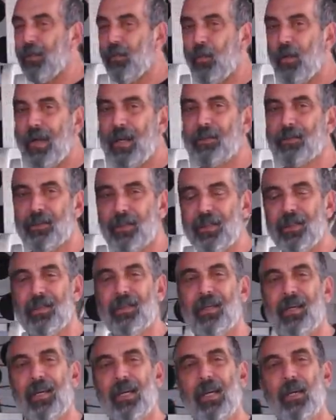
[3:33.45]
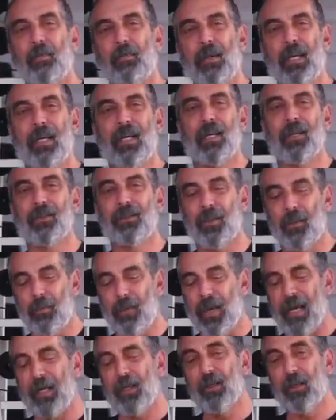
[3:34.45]
& Wesson because the
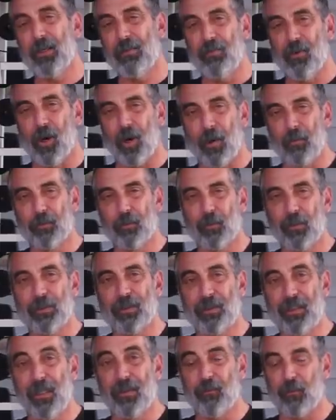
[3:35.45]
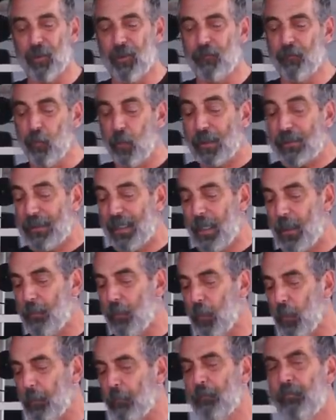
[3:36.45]
manual of arms was different. For
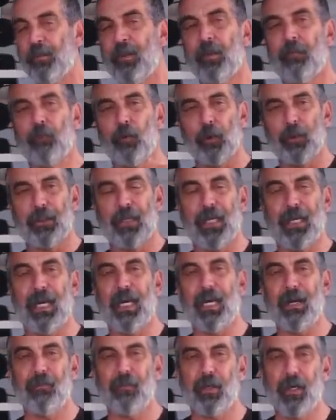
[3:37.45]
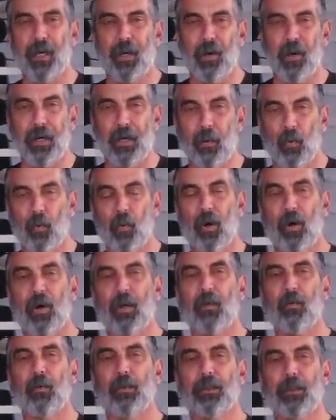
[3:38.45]
example, the first gun I ever carried at
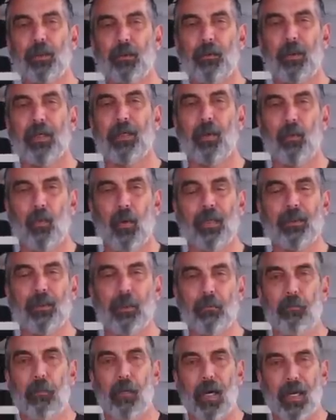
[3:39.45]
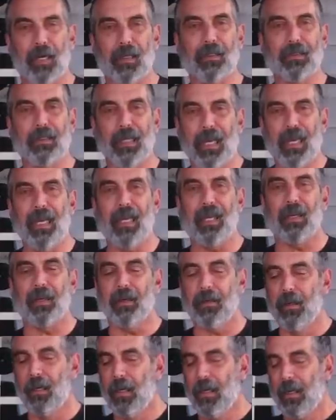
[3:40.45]
work was a Smith & Wesson Model
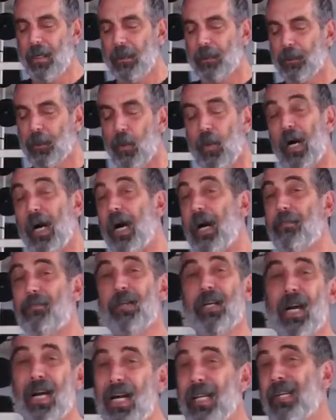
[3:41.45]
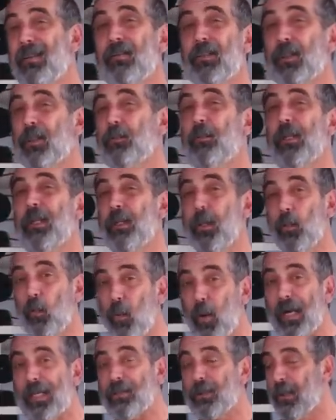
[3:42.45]
10. So I'm kind of a Smith &
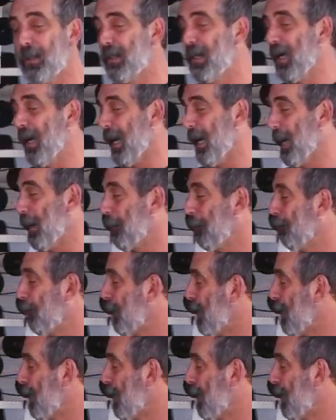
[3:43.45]
Wesson guy.